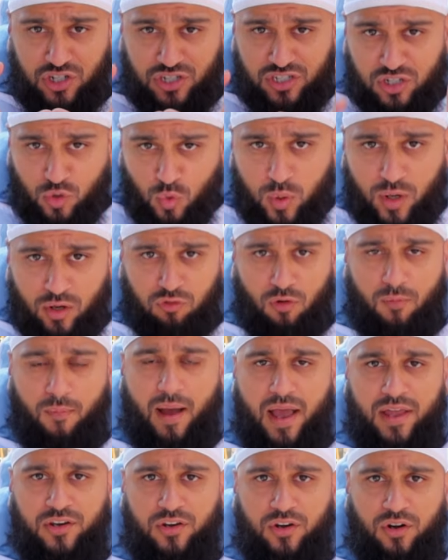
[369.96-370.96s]
just a quick
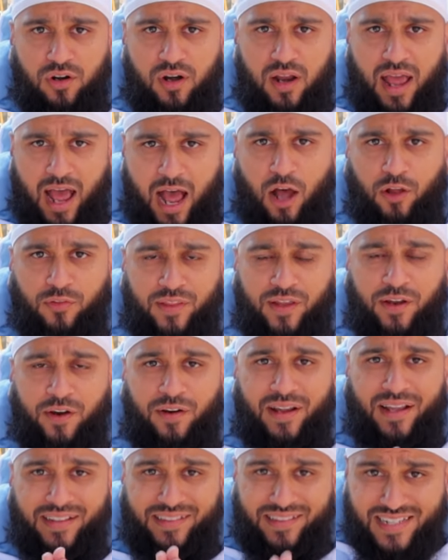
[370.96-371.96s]
reminder out
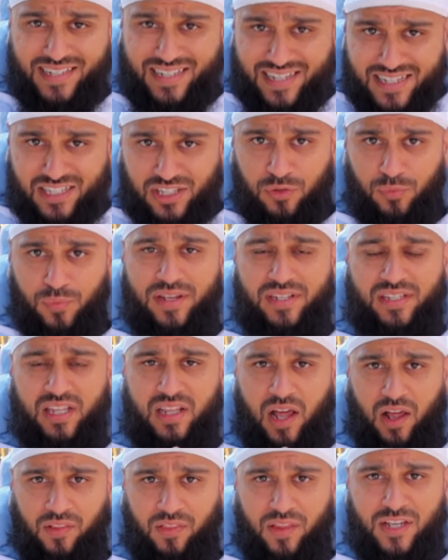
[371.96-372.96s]
there. This is the reason
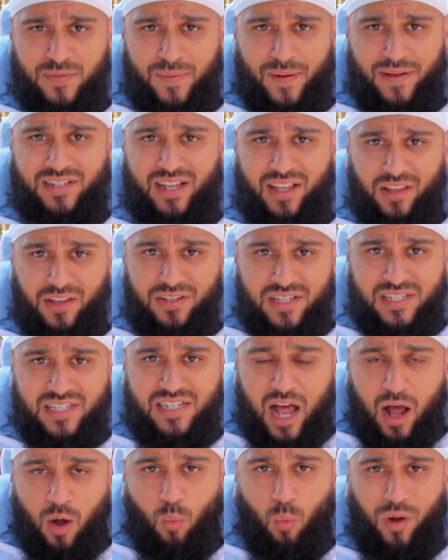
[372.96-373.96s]
that Allah subhanahu wa ta'ala does
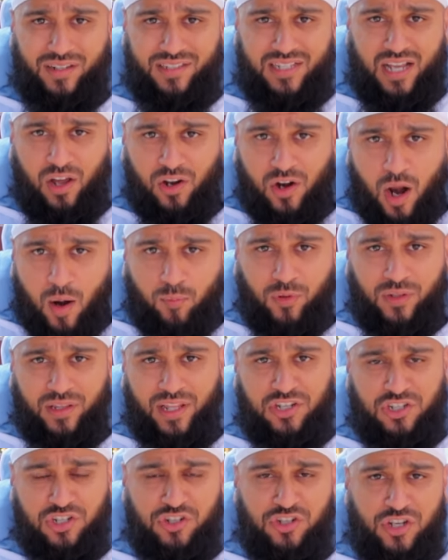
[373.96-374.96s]
not want haram
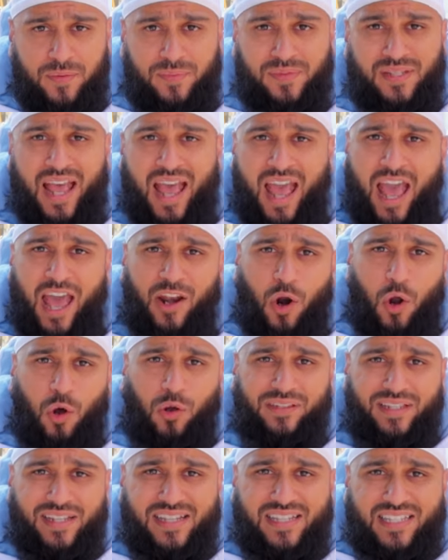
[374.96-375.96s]
relationships and
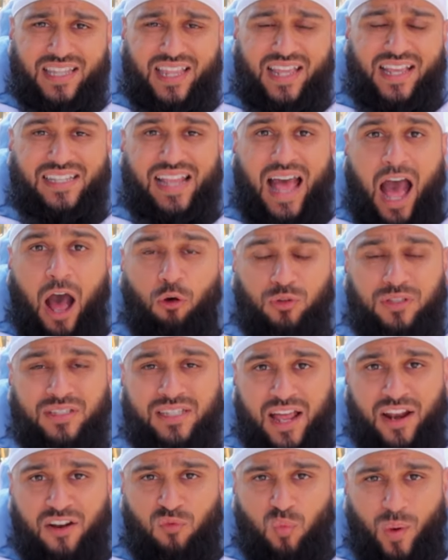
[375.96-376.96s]
all these things
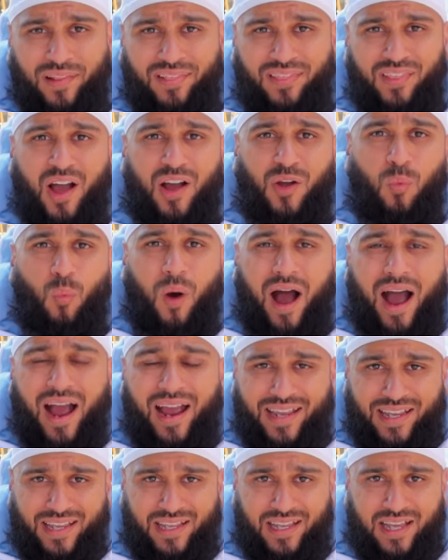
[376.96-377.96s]
outside of wedlock.
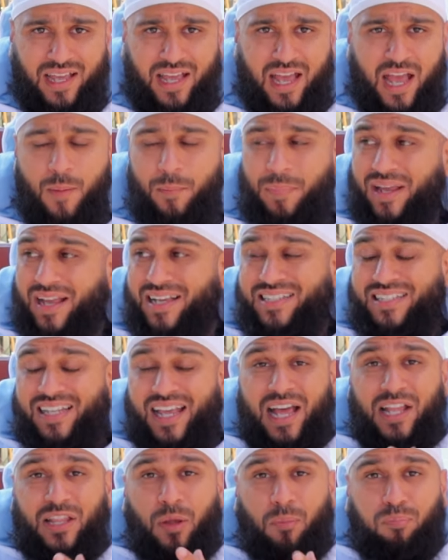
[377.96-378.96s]
Why? Because
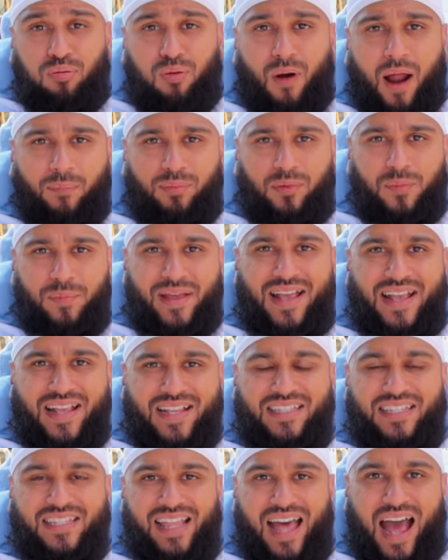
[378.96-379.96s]
the problem
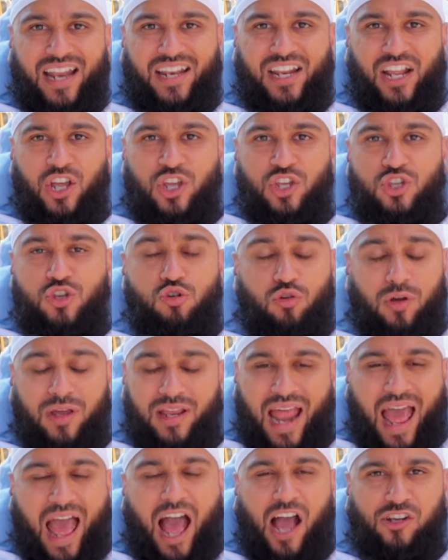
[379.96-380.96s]
is that you
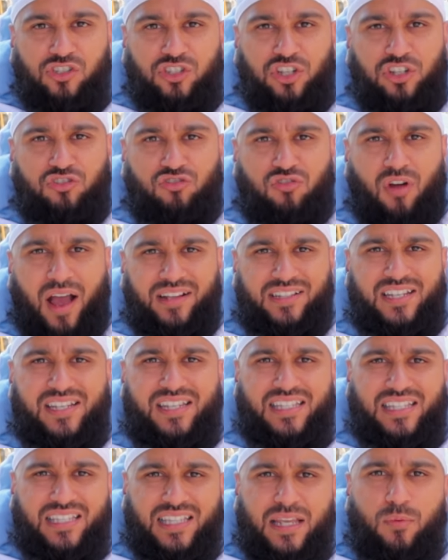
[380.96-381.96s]
can actually try to
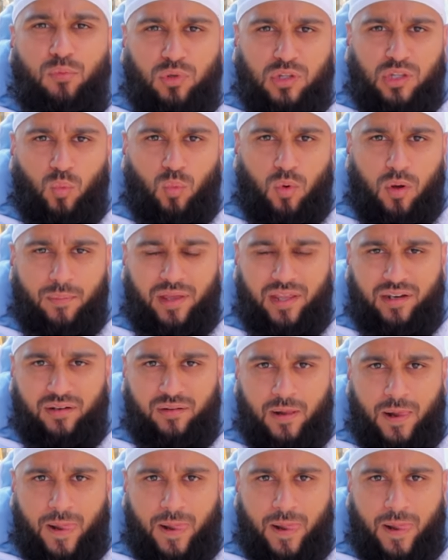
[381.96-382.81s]
sleep with a woman.